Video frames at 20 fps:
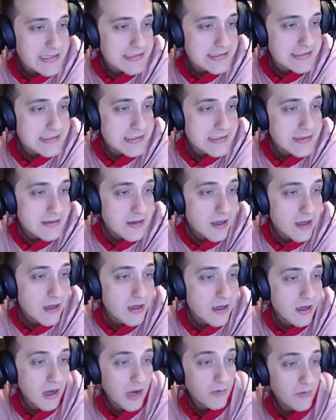any case,
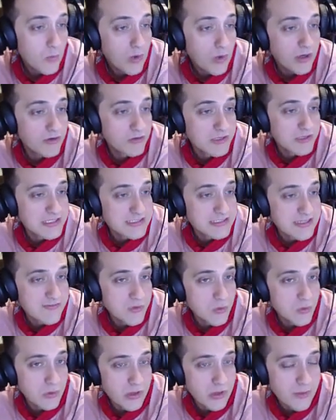I want to at
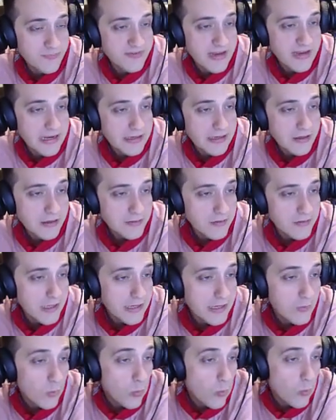least give you an update
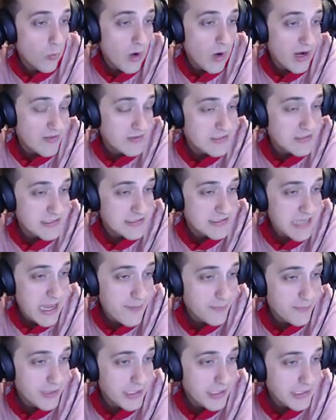on like why this is
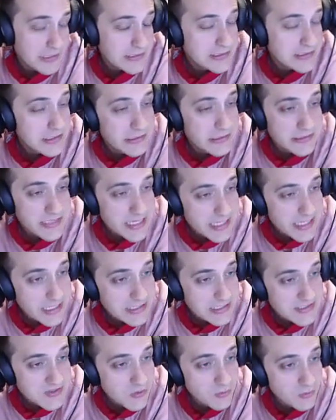happening and
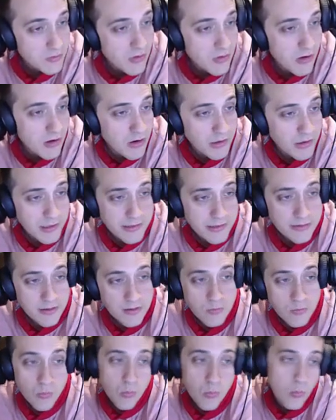taking so long
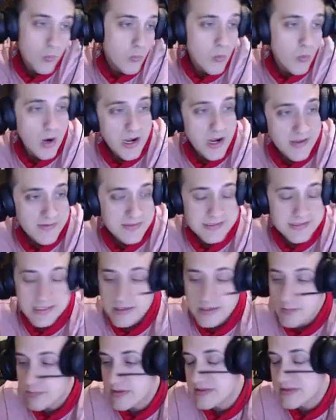and why
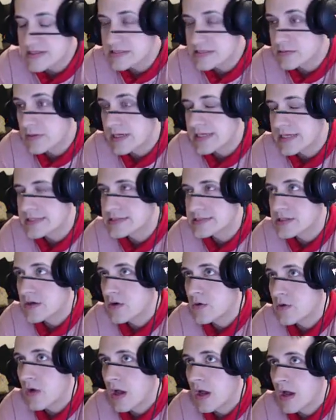it's going to be this way.
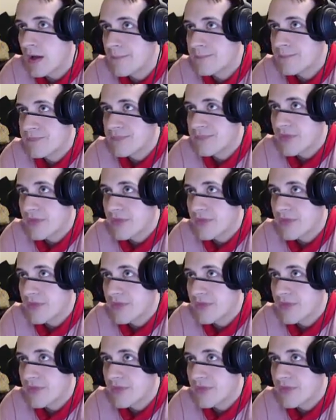So